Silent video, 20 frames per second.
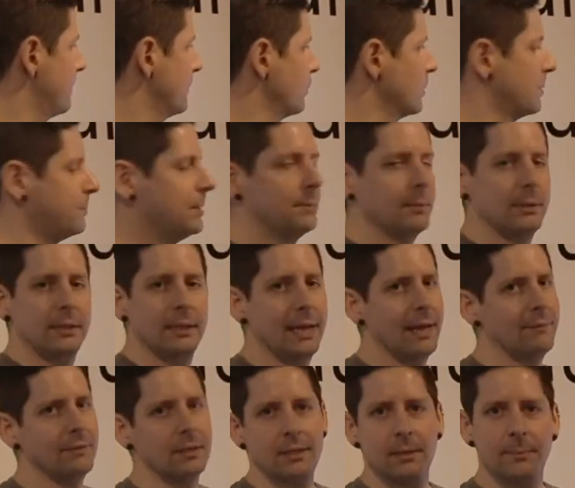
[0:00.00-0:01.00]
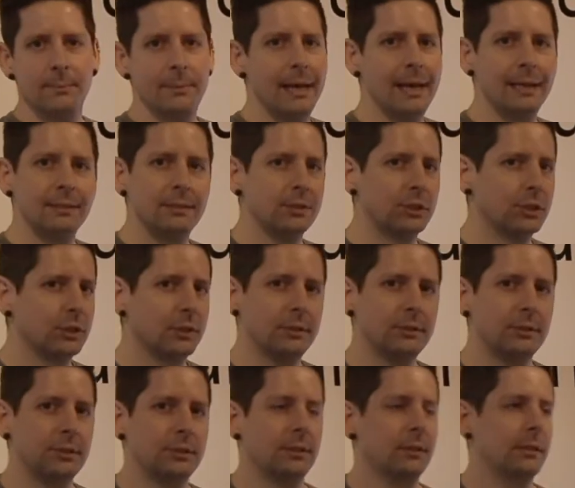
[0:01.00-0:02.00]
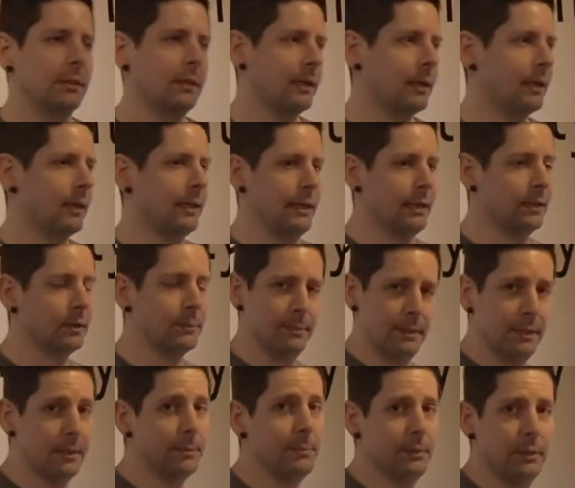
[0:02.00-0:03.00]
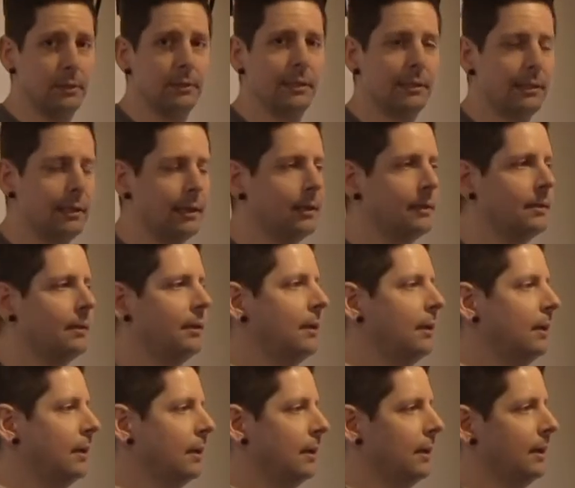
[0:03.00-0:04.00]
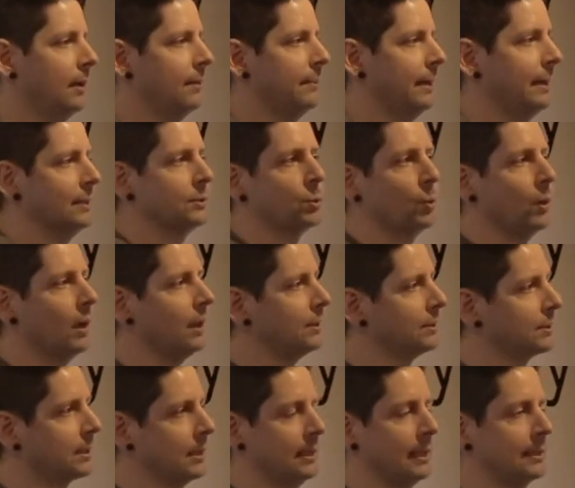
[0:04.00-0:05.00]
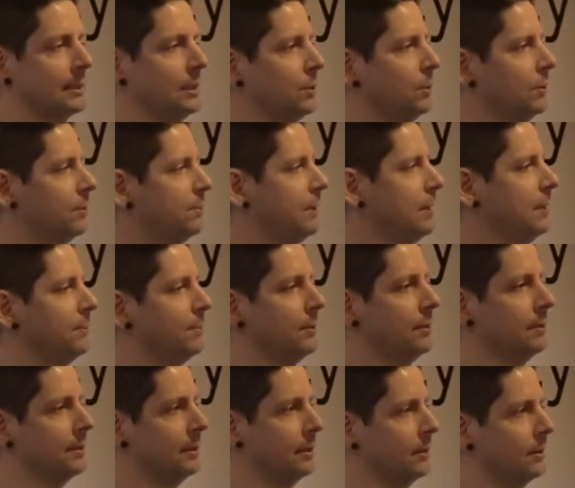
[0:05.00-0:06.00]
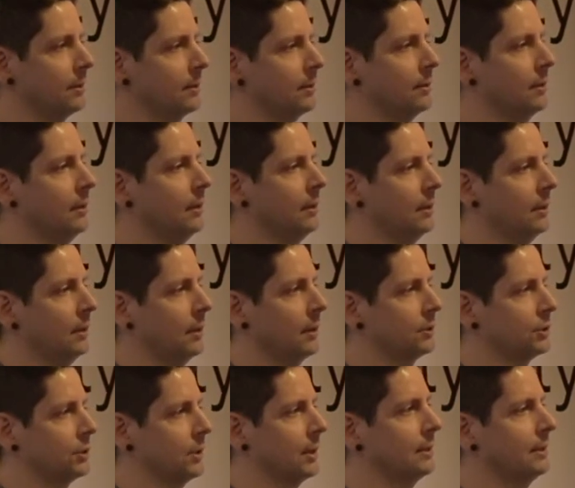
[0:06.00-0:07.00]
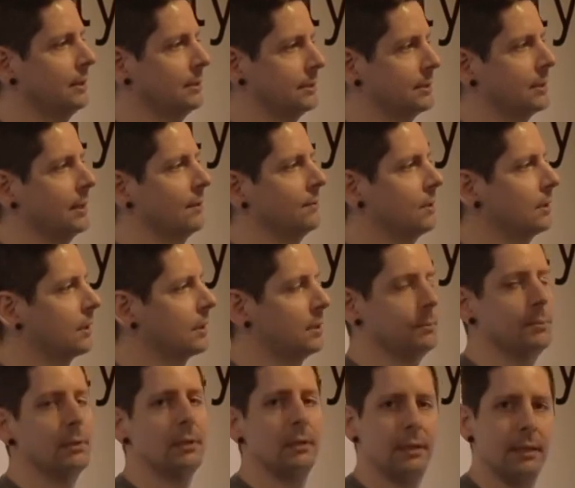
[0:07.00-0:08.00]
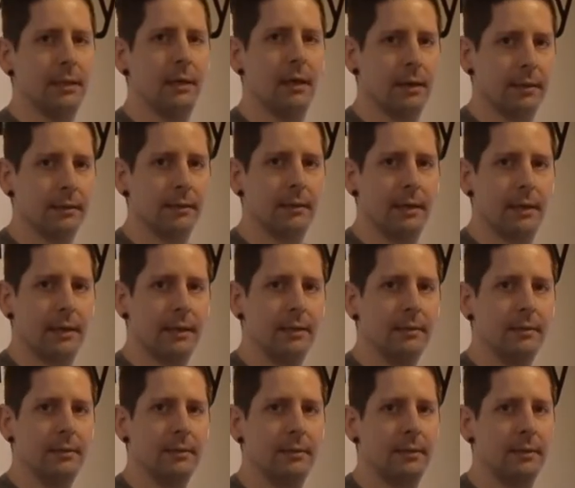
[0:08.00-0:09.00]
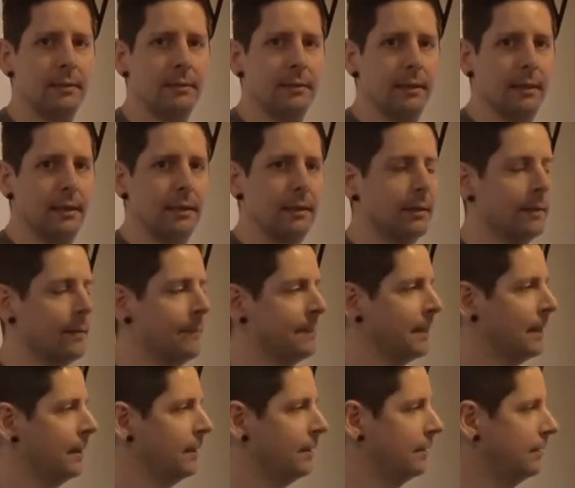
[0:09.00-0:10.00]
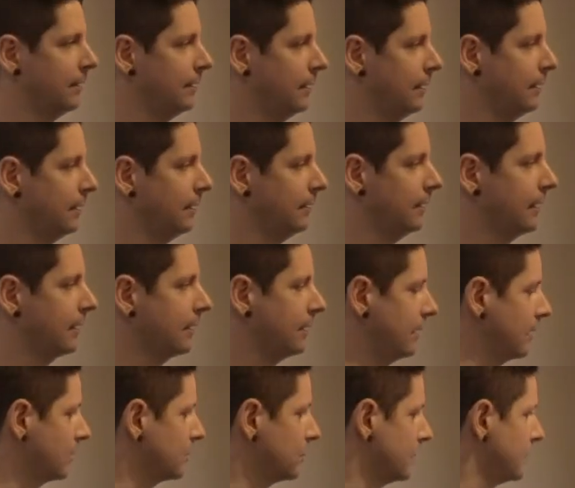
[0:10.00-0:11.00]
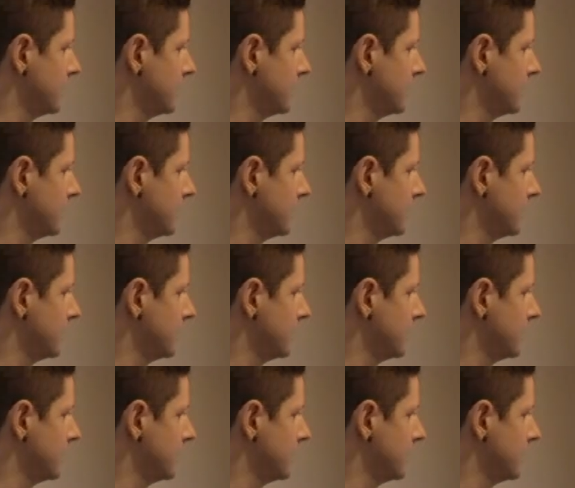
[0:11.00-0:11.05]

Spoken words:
with people that haven't come back to church in a building yet, as well as connecting with people that are trying to discover a community online that they connect